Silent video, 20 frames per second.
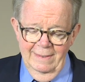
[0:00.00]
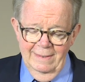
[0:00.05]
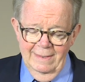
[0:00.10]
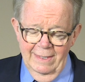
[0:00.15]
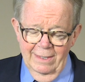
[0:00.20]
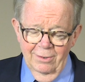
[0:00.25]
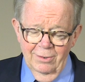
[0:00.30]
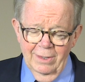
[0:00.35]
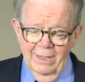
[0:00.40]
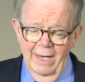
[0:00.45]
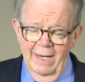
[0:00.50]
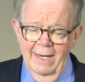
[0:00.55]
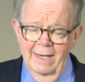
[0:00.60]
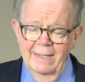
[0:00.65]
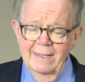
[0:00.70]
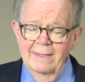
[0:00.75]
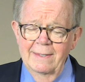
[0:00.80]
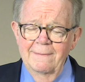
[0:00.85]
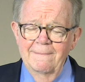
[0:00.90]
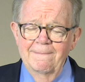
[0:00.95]
Dear
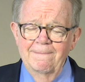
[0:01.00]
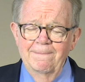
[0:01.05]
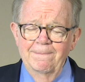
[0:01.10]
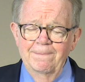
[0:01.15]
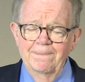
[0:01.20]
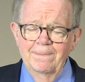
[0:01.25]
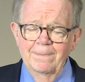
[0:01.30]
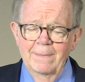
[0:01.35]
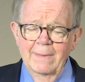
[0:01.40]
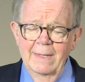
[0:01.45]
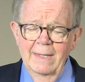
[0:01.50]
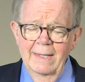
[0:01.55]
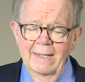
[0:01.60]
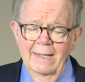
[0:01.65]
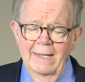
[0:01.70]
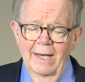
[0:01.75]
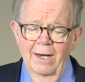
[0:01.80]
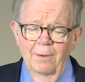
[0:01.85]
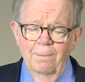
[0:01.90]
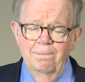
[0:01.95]
God,
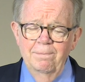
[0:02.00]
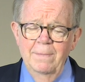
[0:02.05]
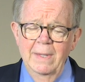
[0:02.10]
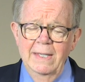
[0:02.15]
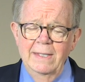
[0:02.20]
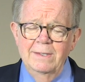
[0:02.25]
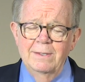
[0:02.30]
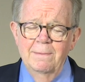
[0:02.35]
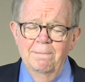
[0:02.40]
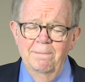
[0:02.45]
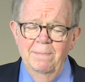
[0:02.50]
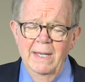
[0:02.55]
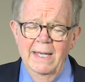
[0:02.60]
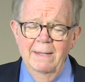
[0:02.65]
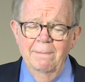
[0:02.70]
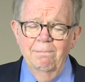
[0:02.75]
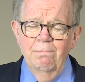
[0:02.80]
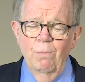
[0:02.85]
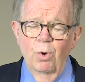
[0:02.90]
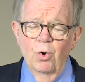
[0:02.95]
help me to
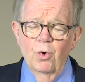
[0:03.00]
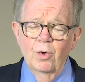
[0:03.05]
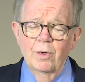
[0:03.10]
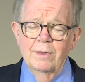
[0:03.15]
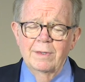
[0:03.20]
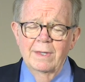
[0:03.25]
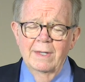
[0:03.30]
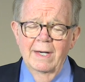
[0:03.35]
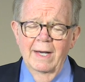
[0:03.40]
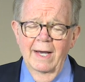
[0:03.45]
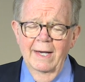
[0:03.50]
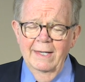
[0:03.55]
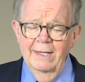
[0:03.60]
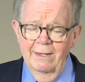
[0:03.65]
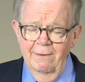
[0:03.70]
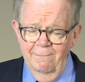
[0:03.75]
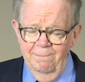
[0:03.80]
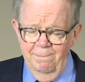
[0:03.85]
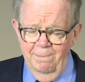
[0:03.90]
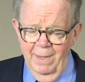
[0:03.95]
be more than I
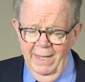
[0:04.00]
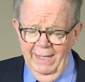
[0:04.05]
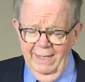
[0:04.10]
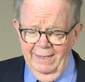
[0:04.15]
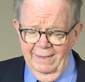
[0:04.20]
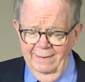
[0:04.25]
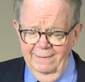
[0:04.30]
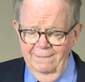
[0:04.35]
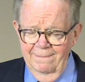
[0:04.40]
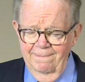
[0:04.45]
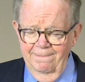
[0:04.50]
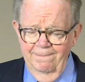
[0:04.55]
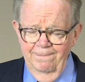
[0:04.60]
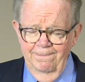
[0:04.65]
have been.